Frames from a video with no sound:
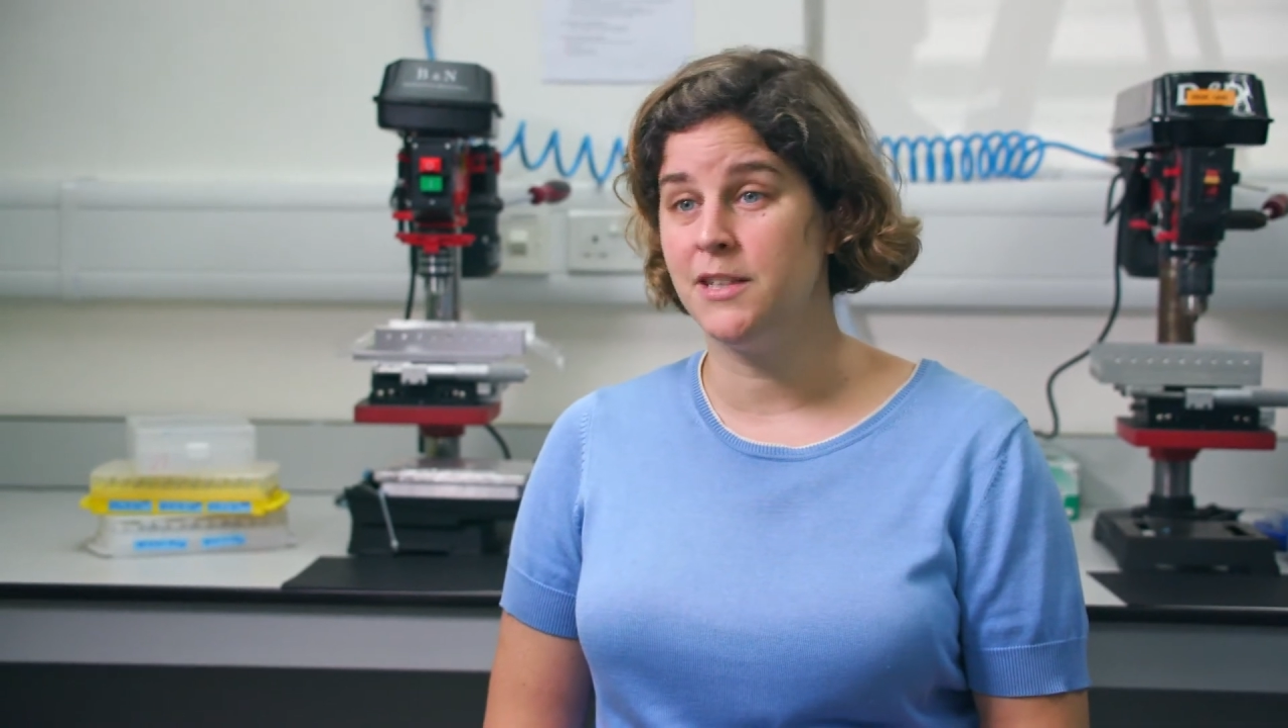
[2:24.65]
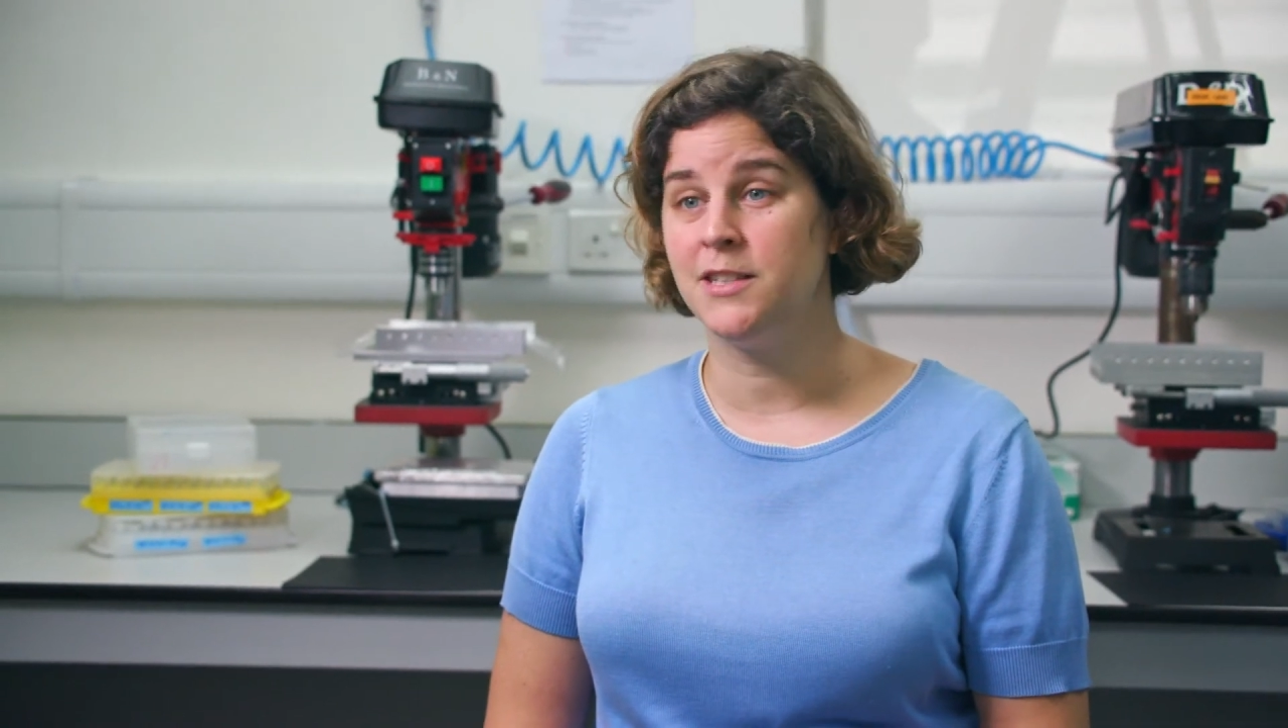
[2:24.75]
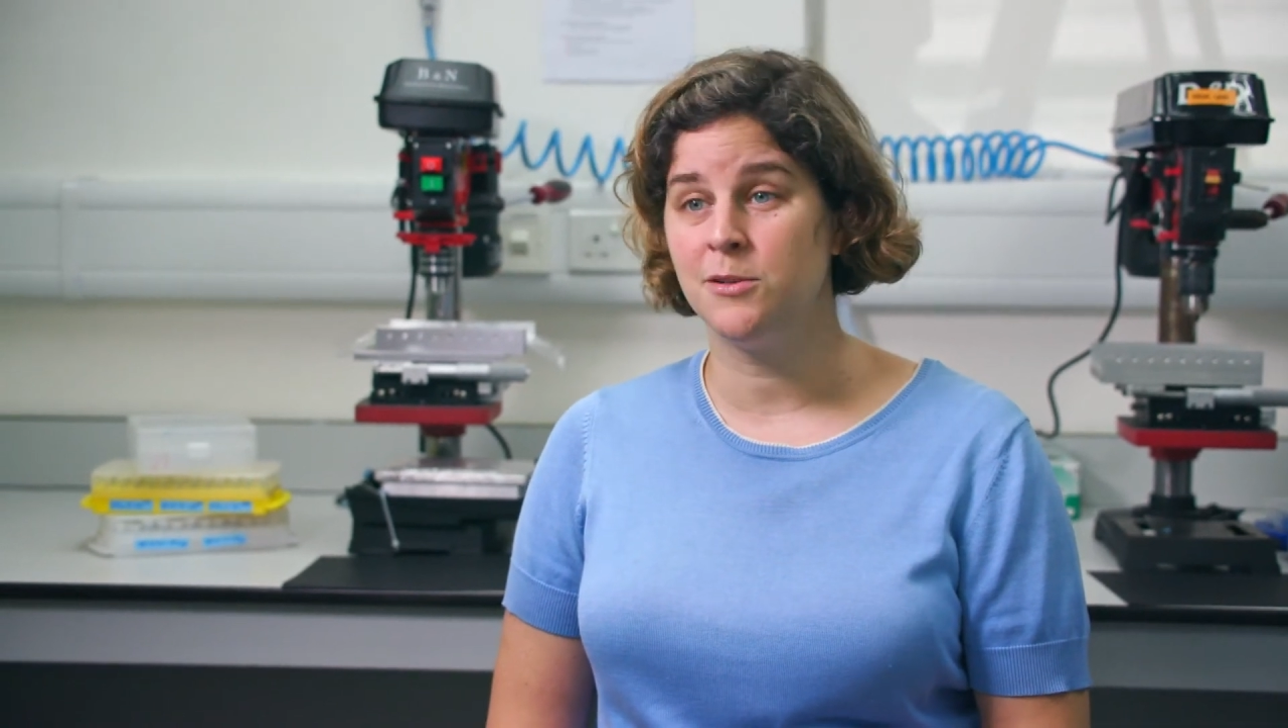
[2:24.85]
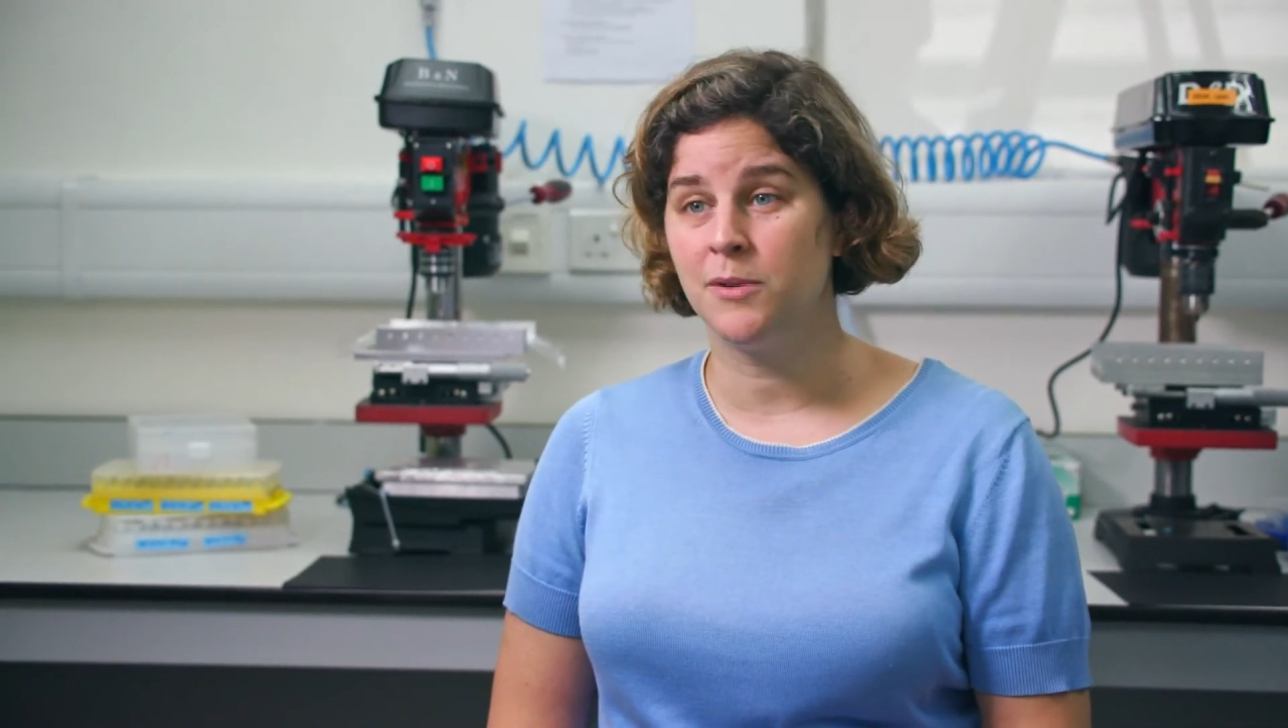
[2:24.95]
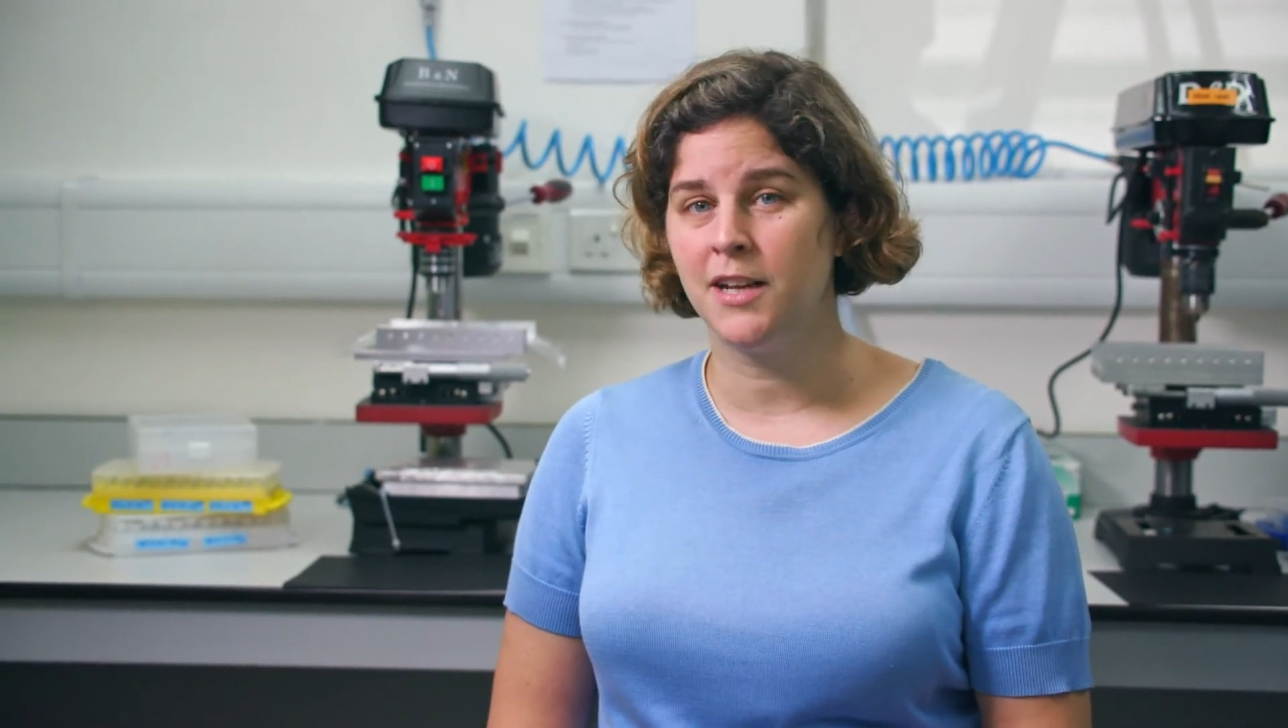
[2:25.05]
me
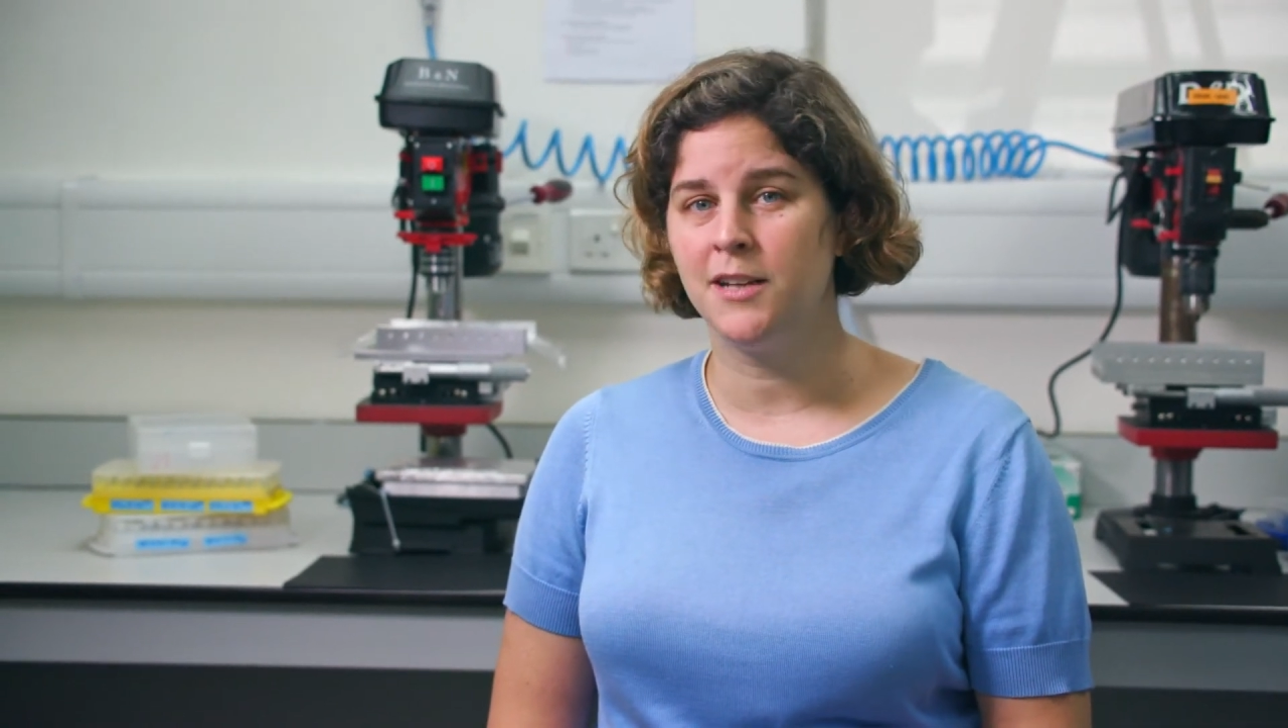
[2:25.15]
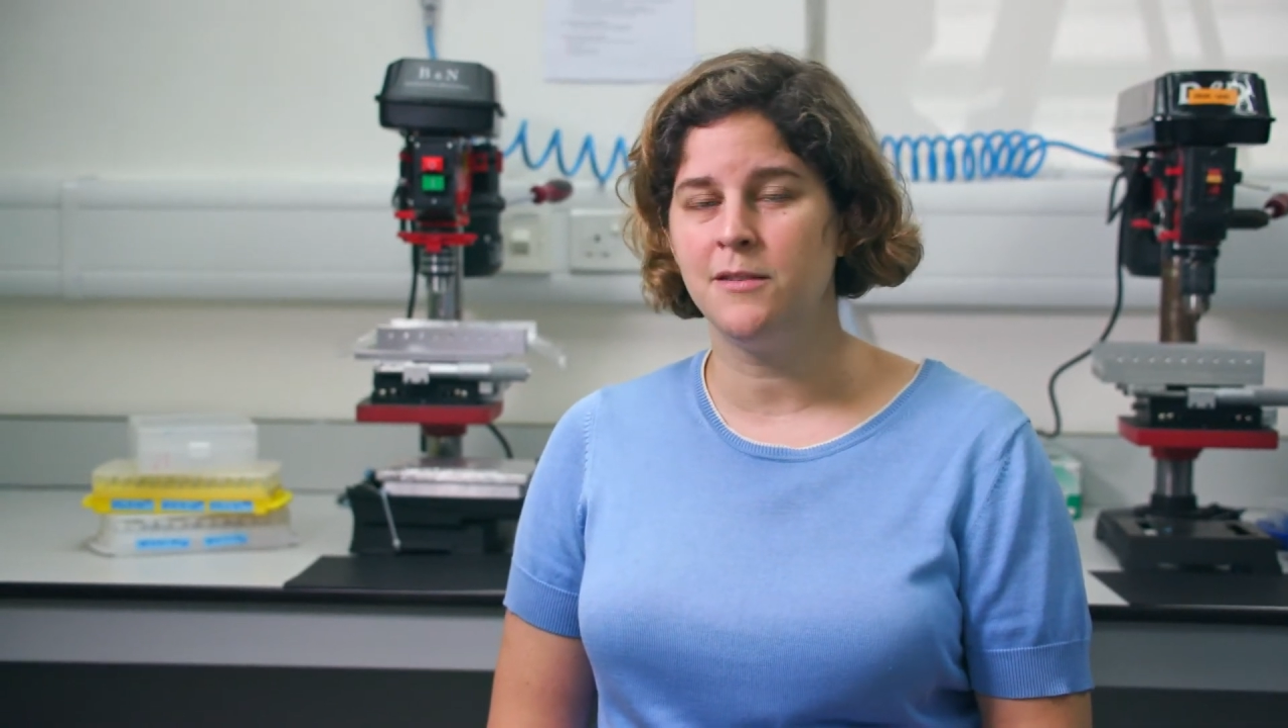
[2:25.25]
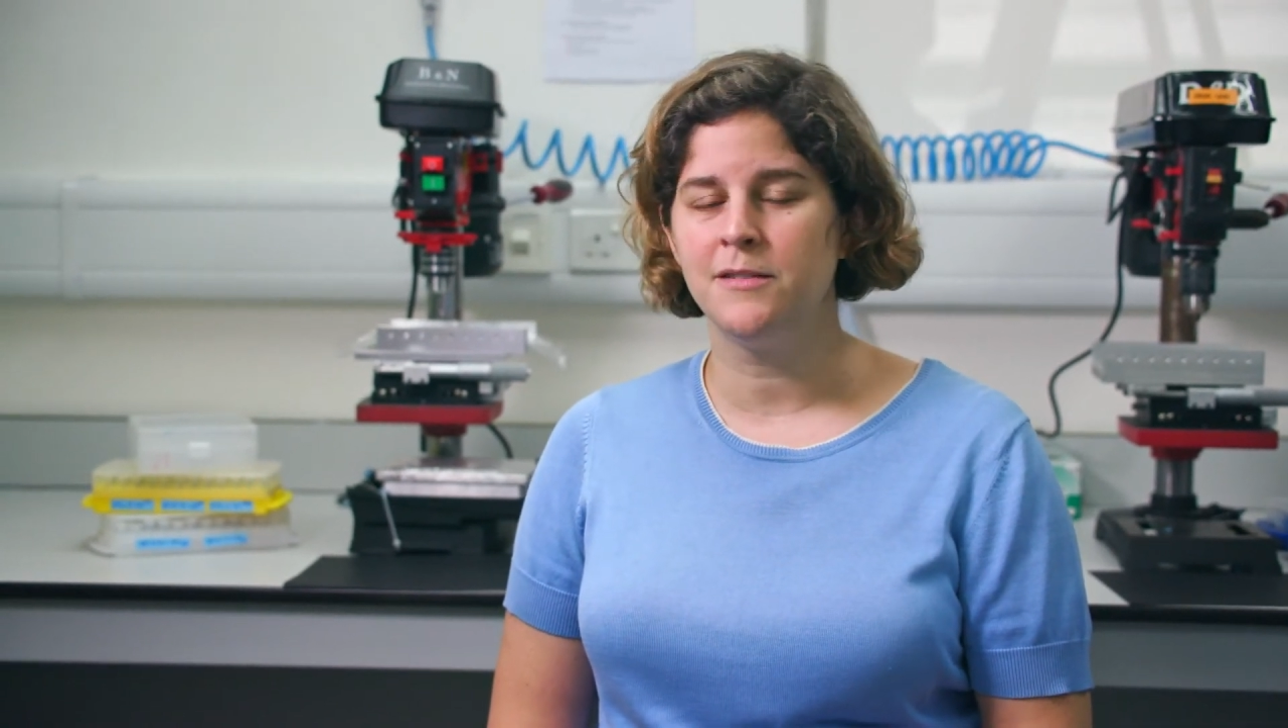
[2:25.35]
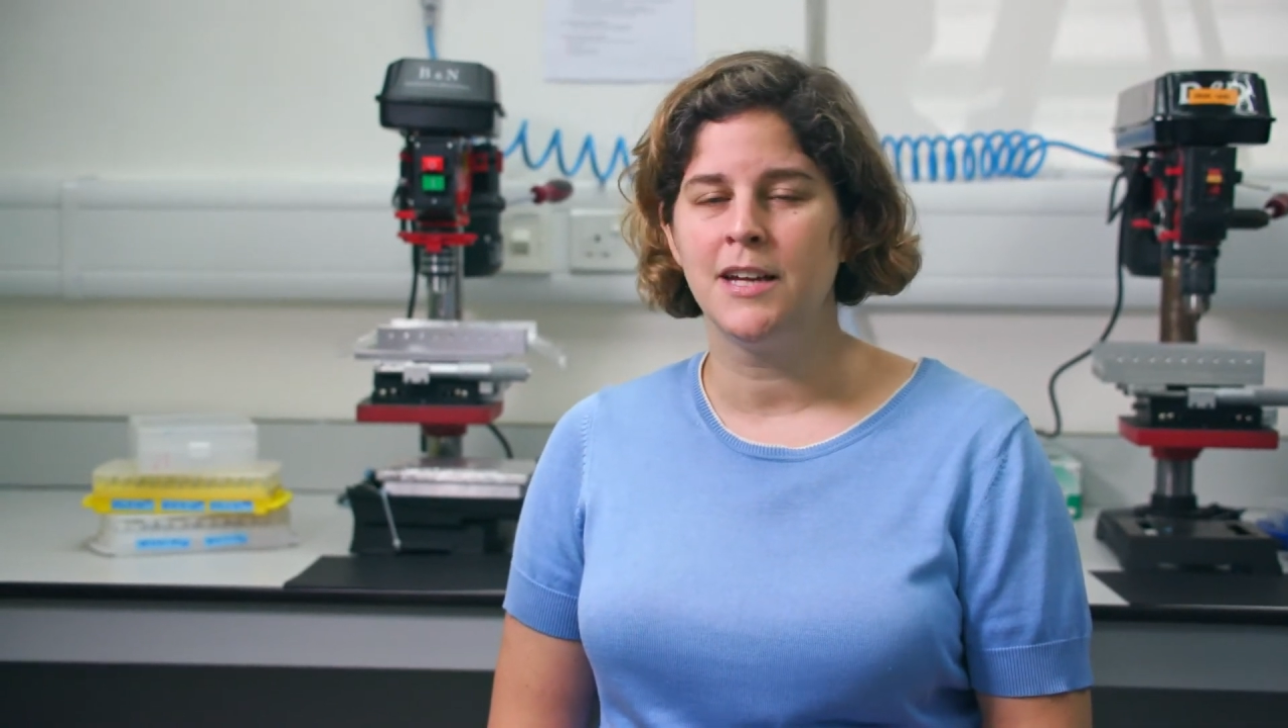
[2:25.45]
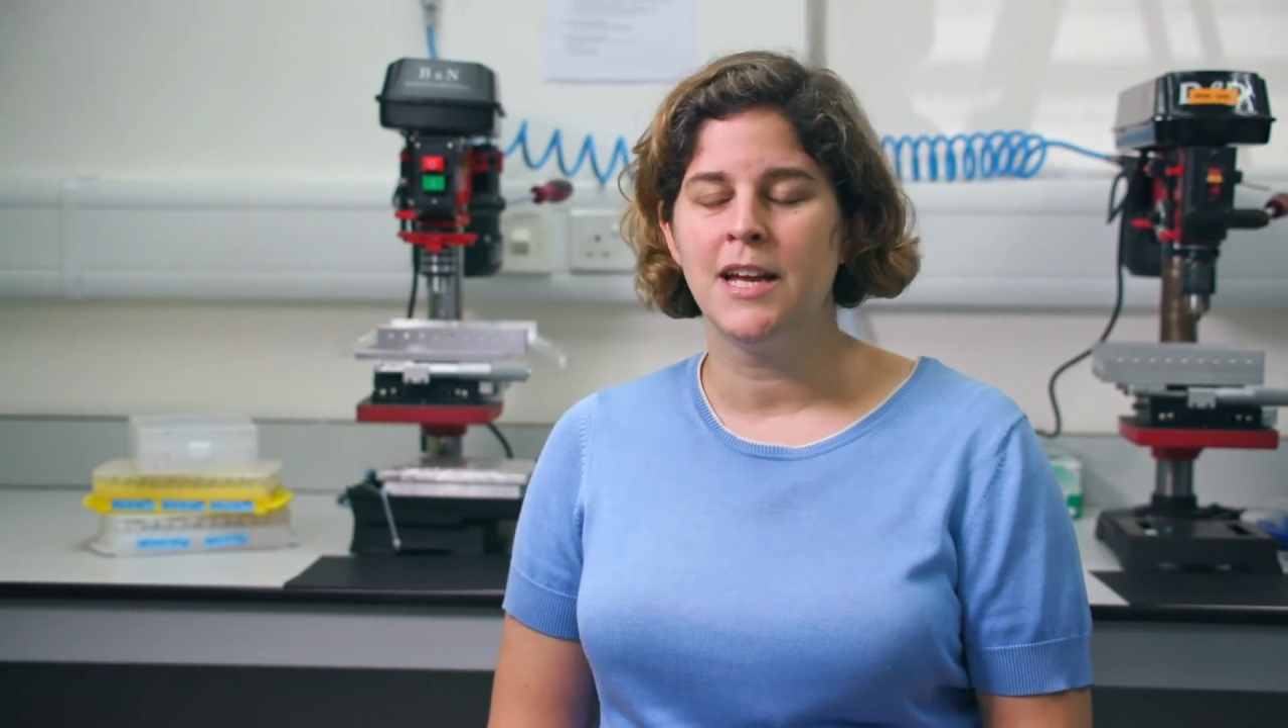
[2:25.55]
to do what I
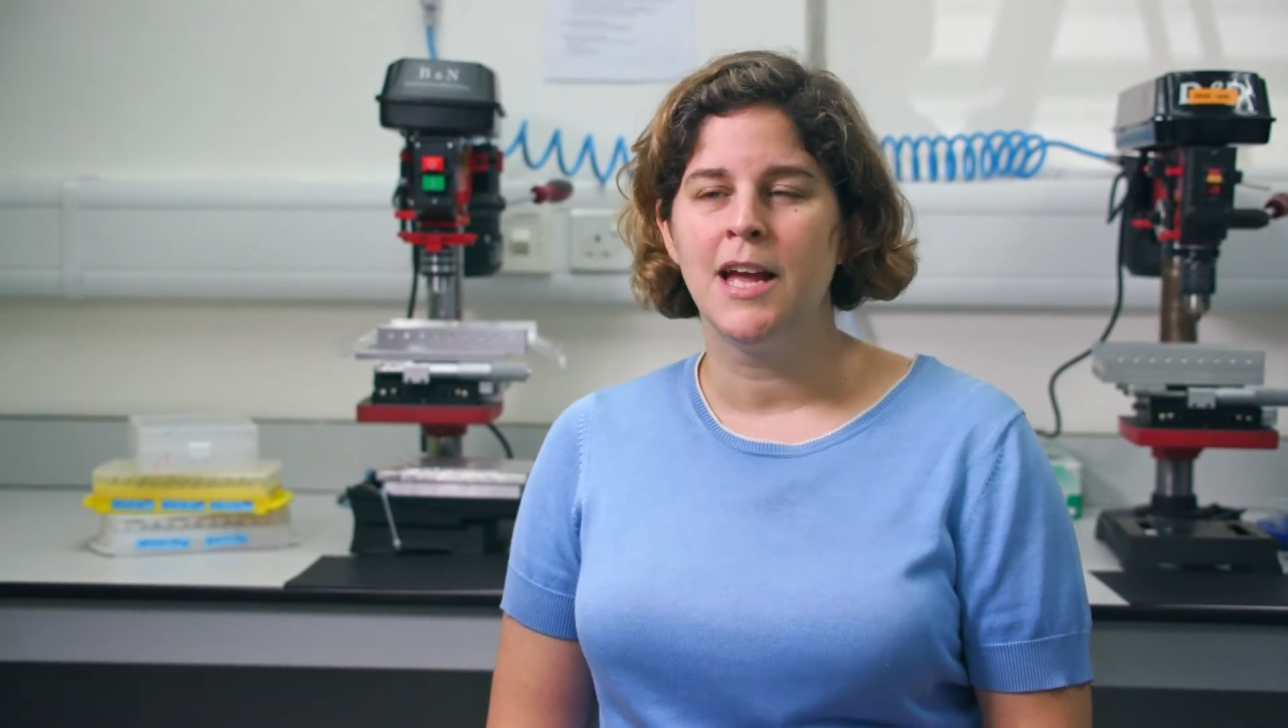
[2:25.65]
do.